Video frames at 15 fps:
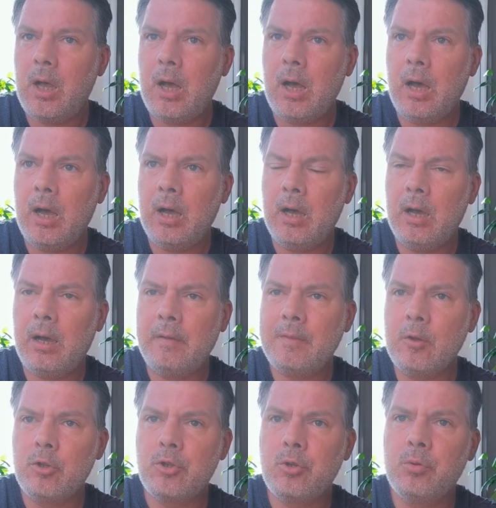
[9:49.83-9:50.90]
I
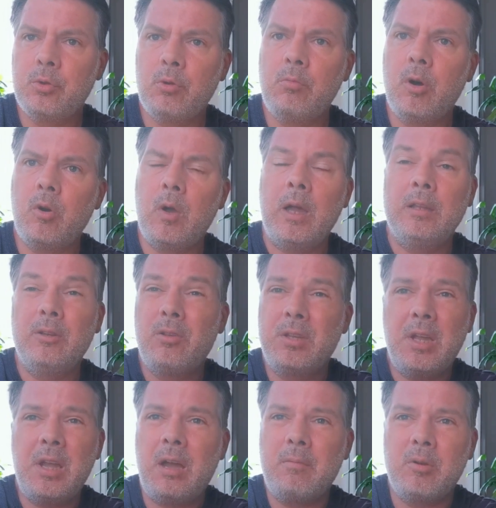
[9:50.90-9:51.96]
told you tomorrow I don't
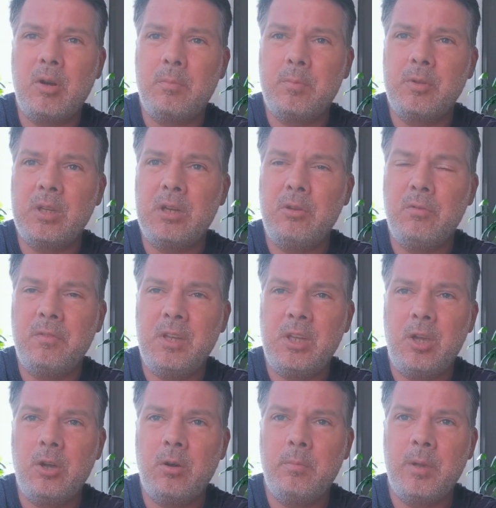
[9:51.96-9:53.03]
think I'm gonna put a new
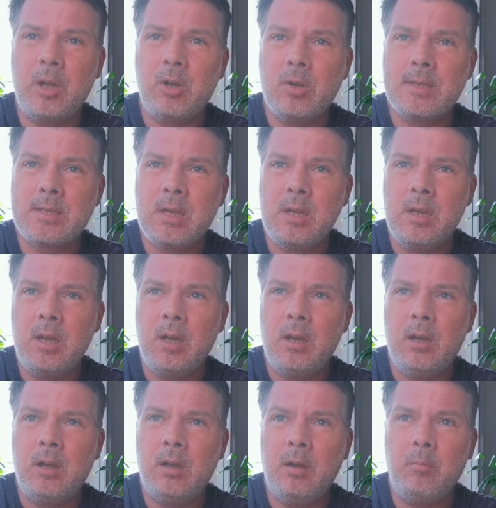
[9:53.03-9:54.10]
video because
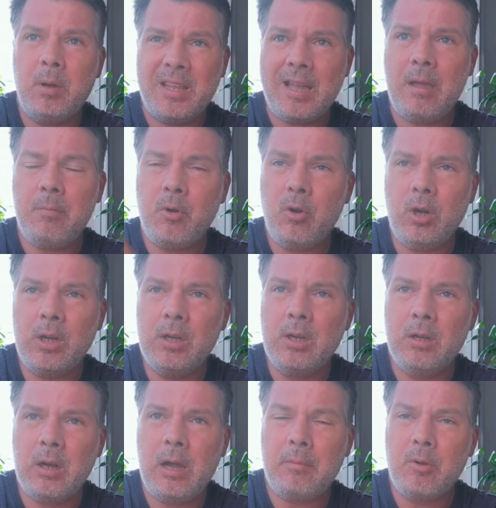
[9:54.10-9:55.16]
but I'm
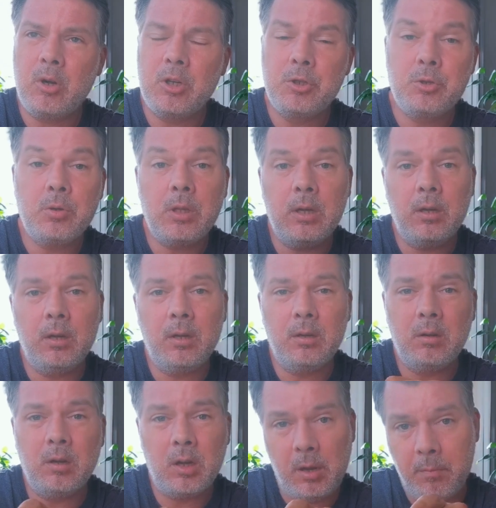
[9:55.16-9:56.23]
gonna shoot
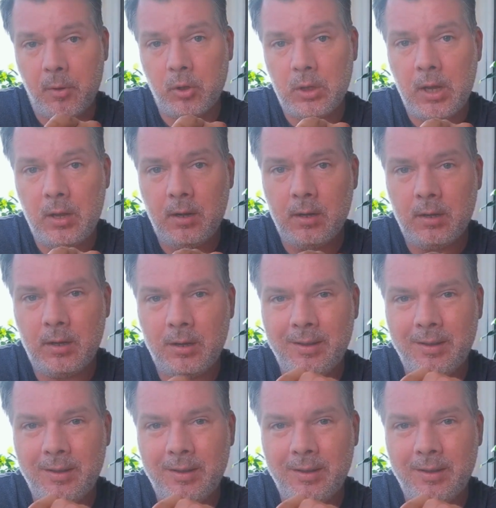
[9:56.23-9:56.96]
a reporting.